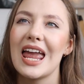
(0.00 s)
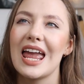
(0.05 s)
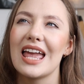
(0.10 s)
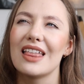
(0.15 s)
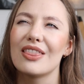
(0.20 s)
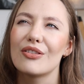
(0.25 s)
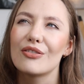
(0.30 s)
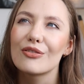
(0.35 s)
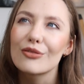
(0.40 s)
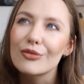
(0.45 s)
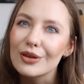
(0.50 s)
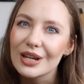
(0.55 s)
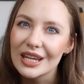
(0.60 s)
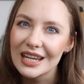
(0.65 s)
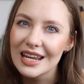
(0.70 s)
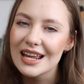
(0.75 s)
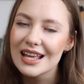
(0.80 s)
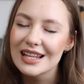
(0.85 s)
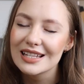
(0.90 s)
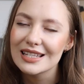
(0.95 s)
In 3
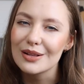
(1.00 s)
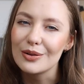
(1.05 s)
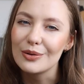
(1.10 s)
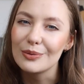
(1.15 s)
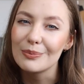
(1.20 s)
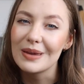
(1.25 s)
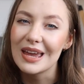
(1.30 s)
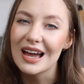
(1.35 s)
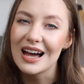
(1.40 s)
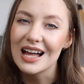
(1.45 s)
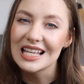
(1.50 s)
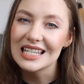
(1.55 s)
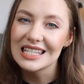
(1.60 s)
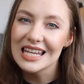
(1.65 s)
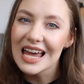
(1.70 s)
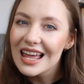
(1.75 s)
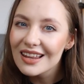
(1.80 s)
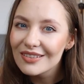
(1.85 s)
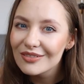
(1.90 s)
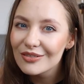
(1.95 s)
years, it will be our
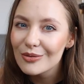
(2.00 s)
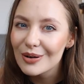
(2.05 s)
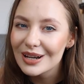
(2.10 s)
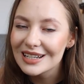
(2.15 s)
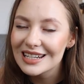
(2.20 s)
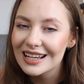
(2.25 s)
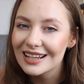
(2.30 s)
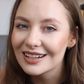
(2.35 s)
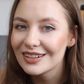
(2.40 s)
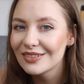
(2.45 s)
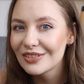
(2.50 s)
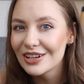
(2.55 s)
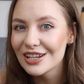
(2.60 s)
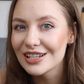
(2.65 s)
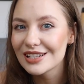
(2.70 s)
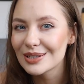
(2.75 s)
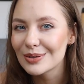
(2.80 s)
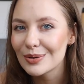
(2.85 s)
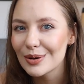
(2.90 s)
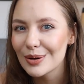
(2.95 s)
10th wedding
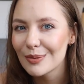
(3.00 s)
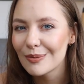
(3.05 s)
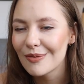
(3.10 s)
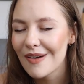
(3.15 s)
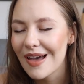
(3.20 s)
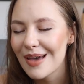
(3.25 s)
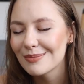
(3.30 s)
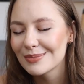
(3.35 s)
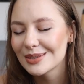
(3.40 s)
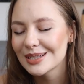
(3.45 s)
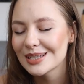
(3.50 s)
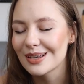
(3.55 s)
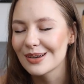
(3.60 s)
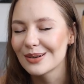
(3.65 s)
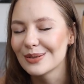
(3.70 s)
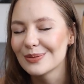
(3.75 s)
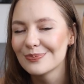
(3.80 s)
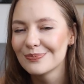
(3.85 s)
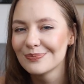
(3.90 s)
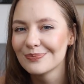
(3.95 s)
anniversary event.
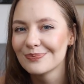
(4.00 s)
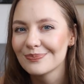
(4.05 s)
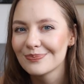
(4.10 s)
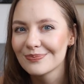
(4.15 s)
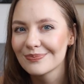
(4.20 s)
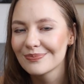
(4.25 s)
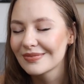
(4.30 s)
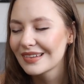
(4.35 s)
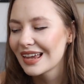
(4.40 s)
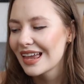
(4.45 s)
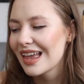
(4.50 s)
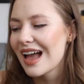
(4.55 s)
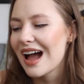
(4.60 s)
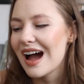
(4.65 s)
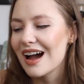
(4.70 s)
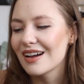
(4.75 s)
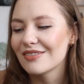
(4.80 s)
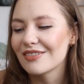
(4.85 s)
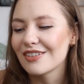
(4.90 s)
So I